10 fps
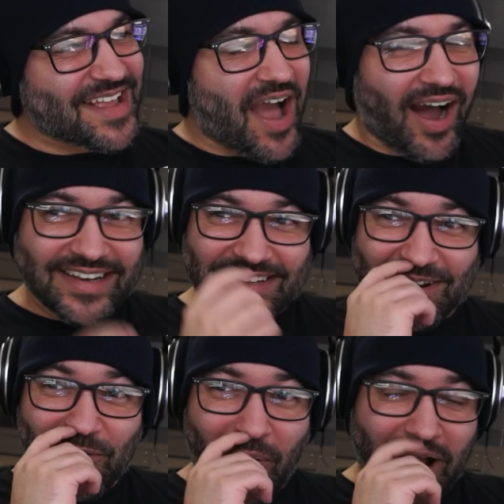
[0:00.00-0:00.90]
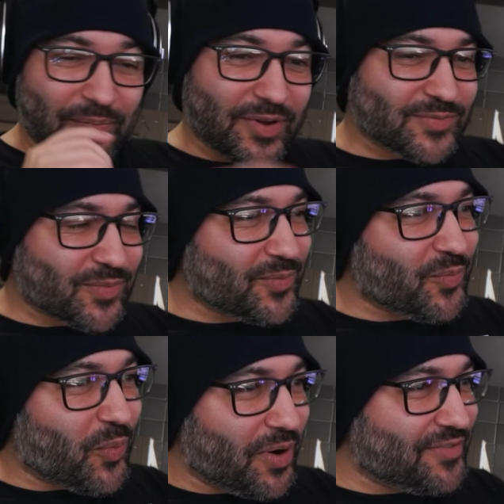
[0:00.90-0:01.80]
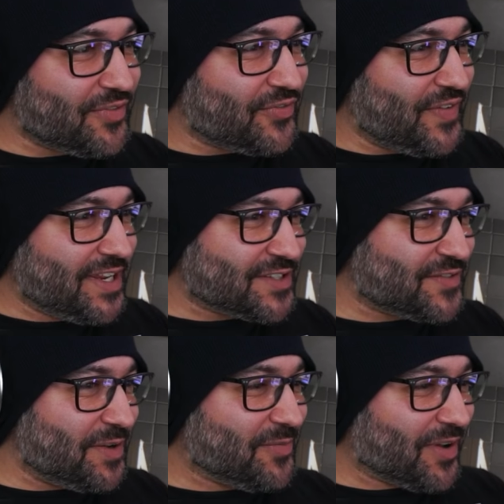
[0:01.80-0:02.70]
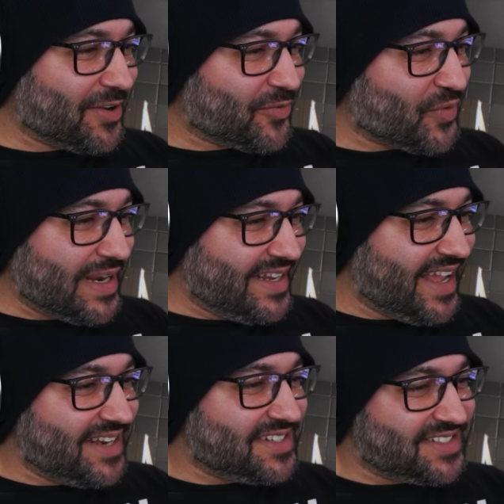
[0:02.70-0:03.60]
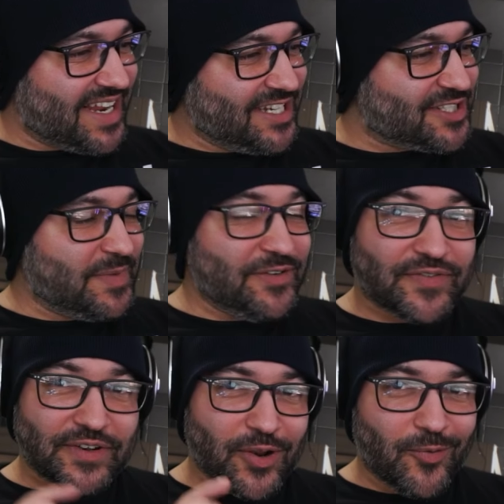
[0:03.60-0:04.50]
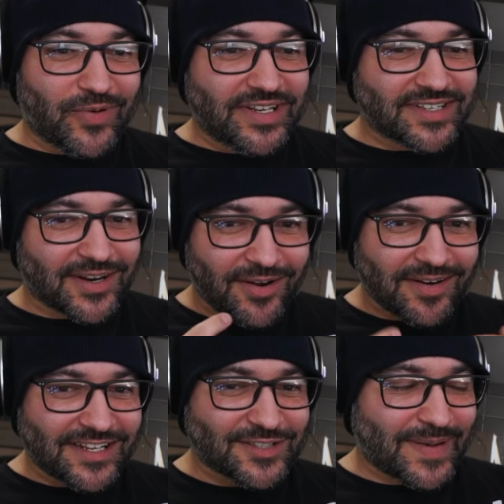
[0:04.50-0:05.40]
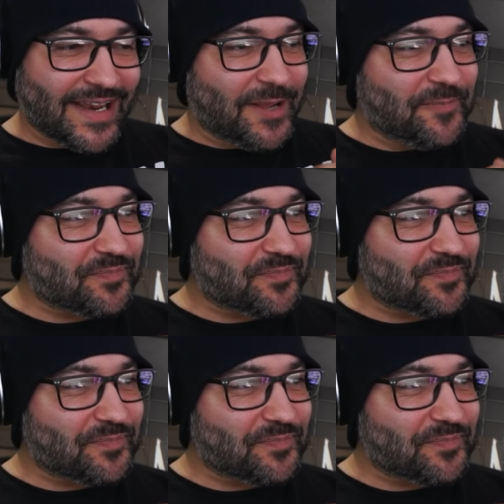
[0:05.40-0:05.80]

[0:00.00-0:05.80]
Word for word: I don't know why, but one of the things that like really entertains me for no reason, I can't explain it,